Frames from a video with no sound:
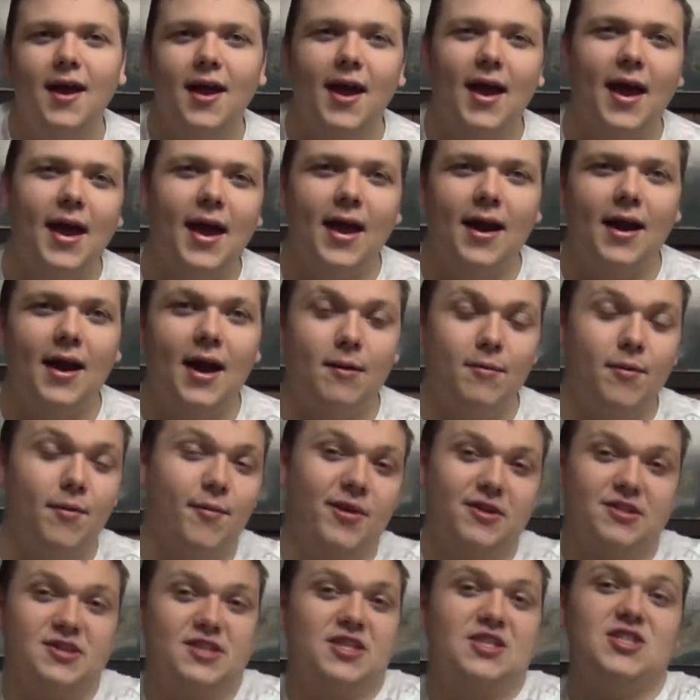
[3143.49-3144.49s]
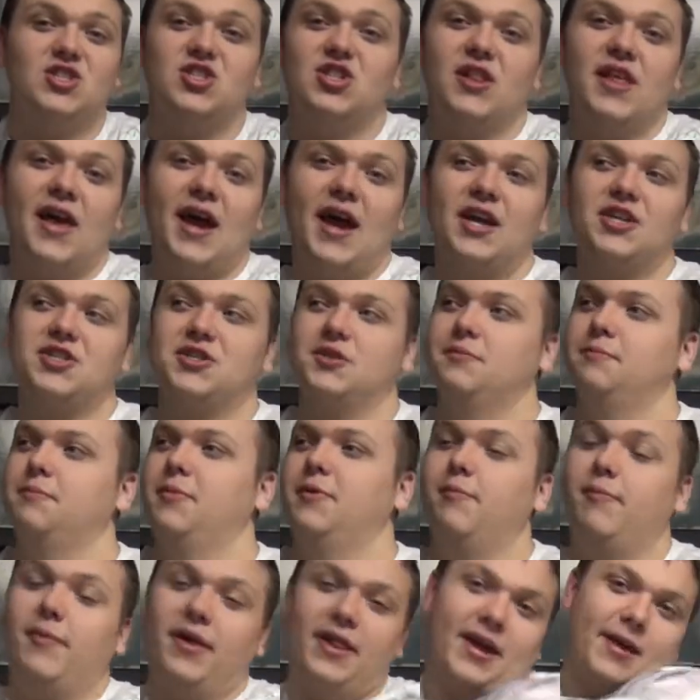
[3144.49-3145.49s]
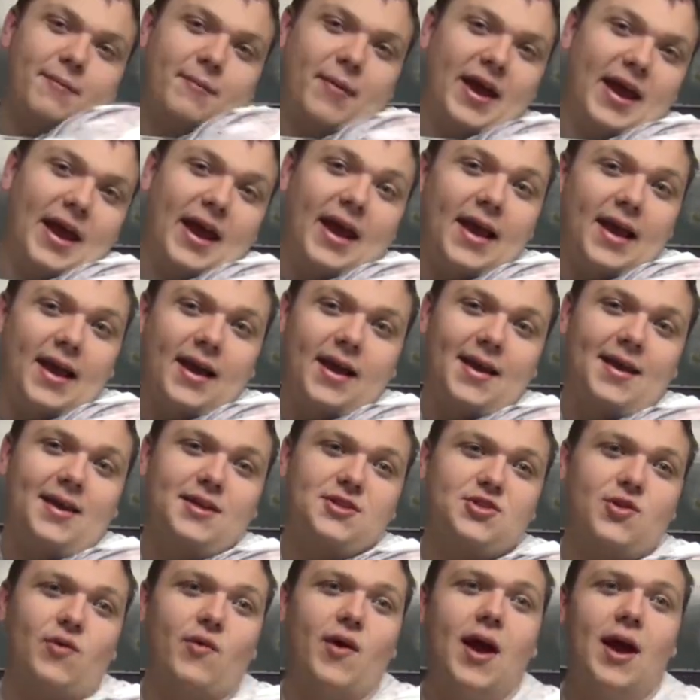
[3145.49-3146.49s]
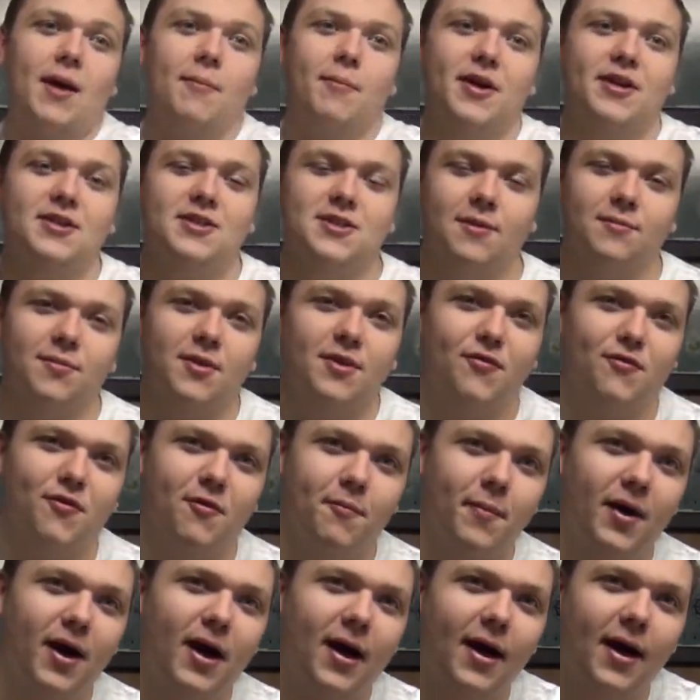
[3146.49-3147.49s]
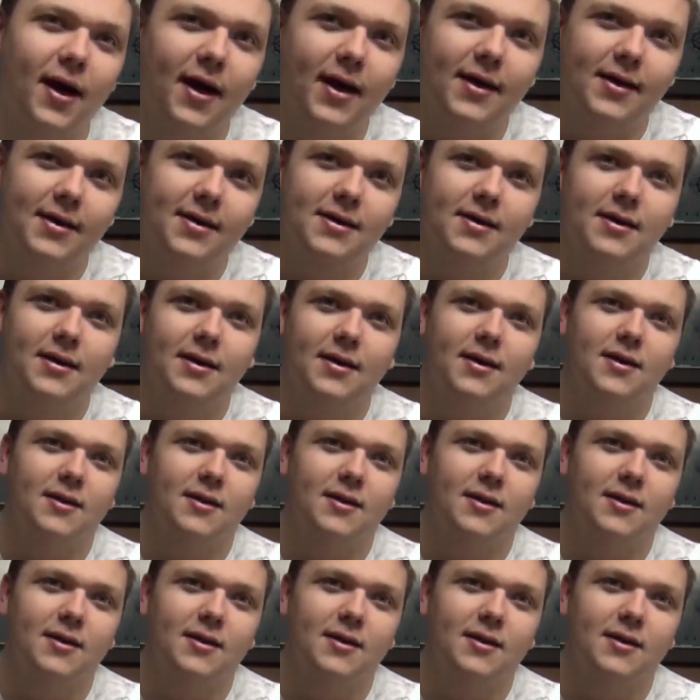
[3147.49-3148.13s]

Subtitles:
and I'm about to slash him, but my hand gets grabbed by something from behind,